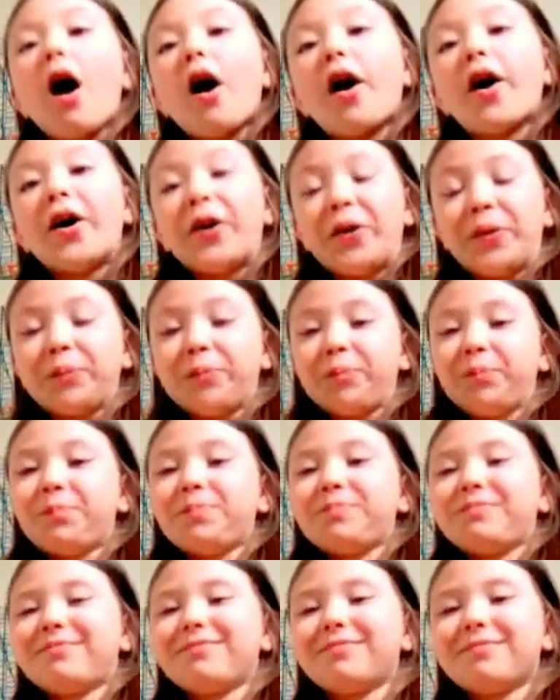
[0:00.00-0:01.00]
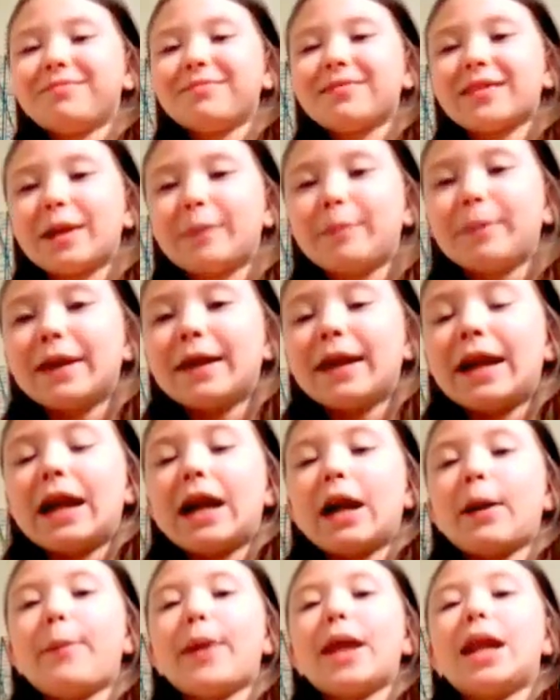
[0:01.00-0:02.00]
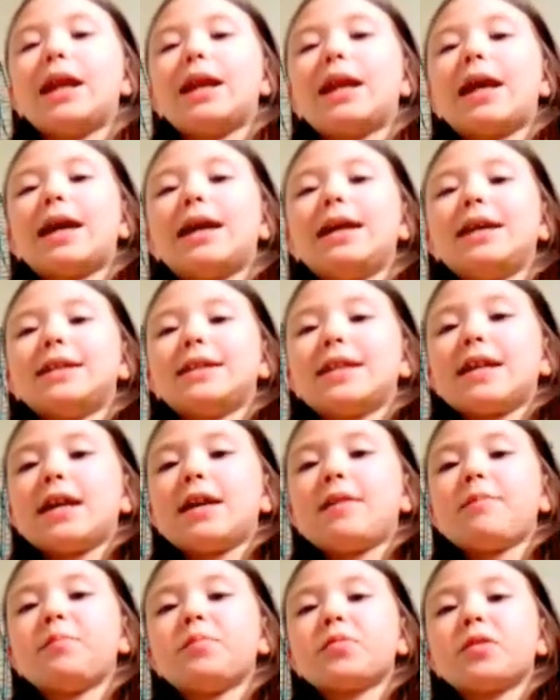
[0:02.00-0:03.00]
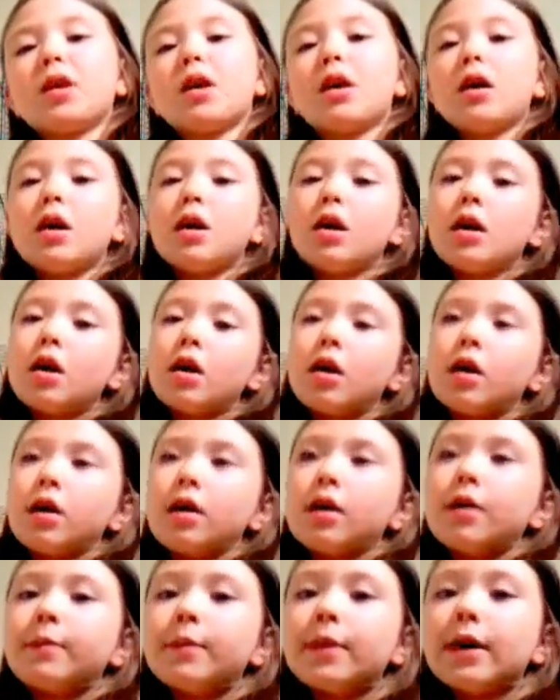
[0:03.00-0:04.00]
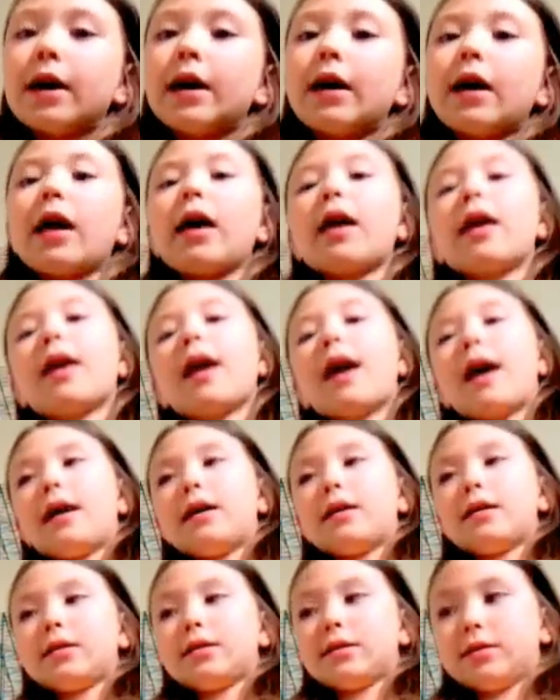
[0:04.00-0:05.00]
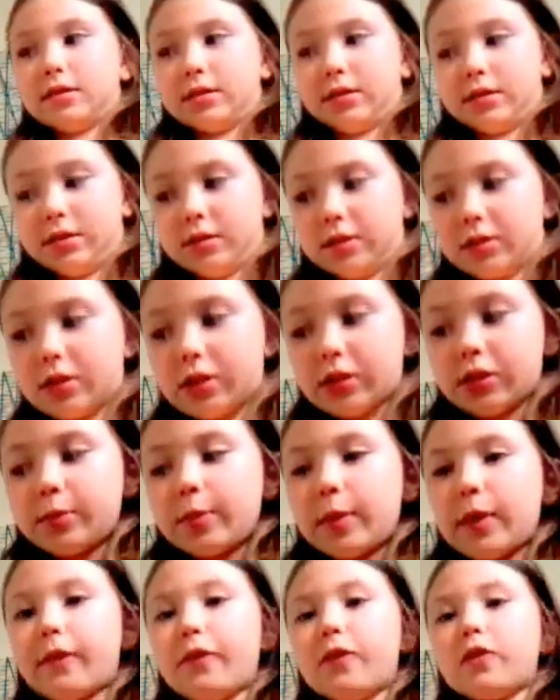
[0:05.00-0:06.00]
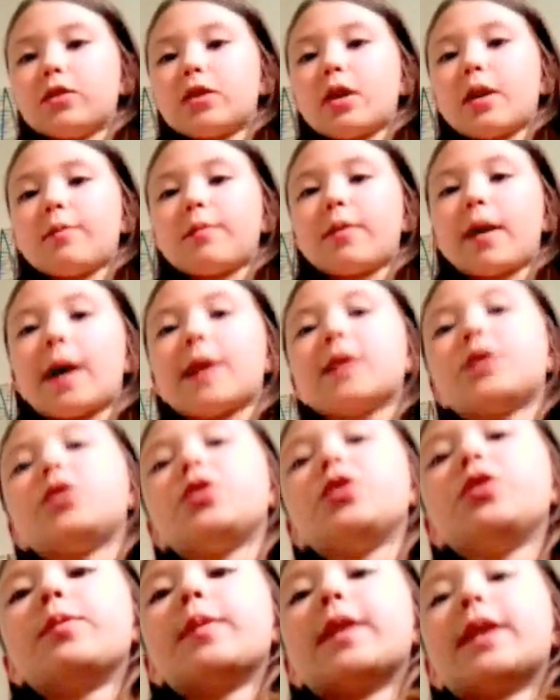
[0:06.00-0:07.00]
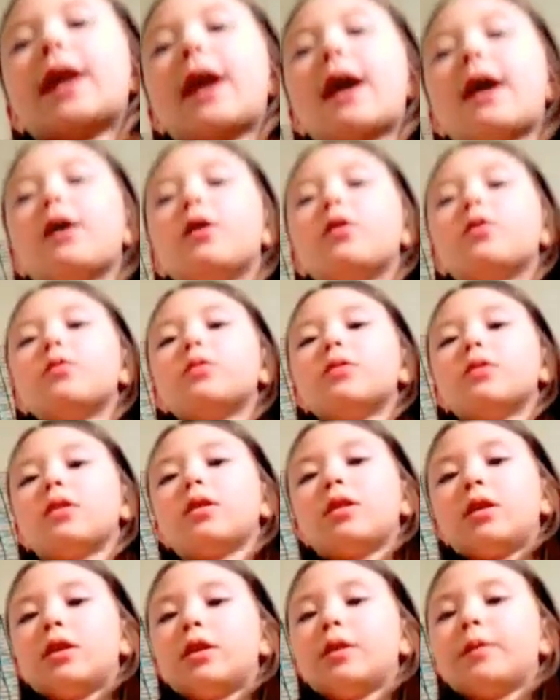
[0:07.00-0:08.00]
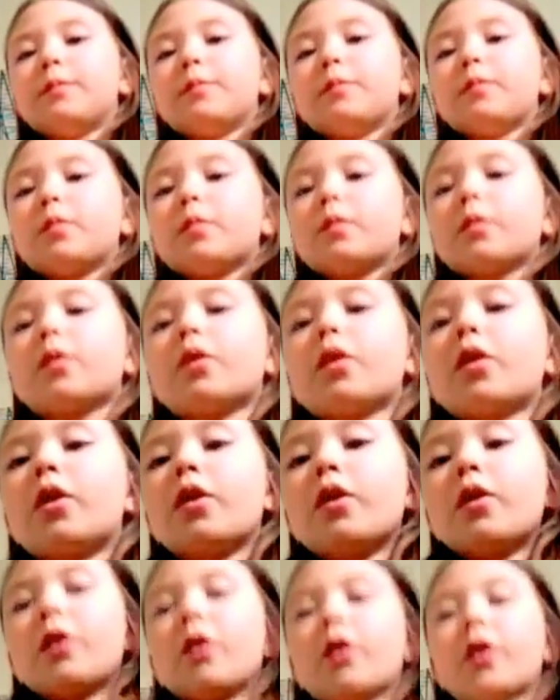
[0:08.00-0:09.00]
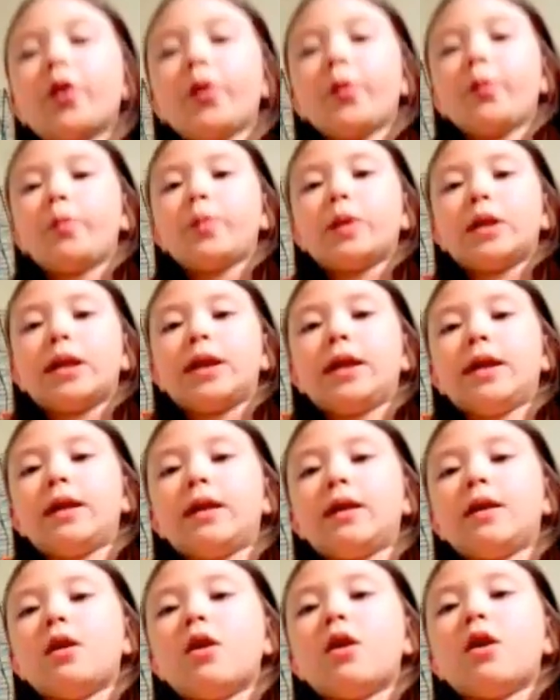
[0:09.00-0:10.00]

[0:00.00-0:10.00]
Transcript: being a bit lazy, but yeah, I'm going to be a full-time pet tuber now. Hopefully,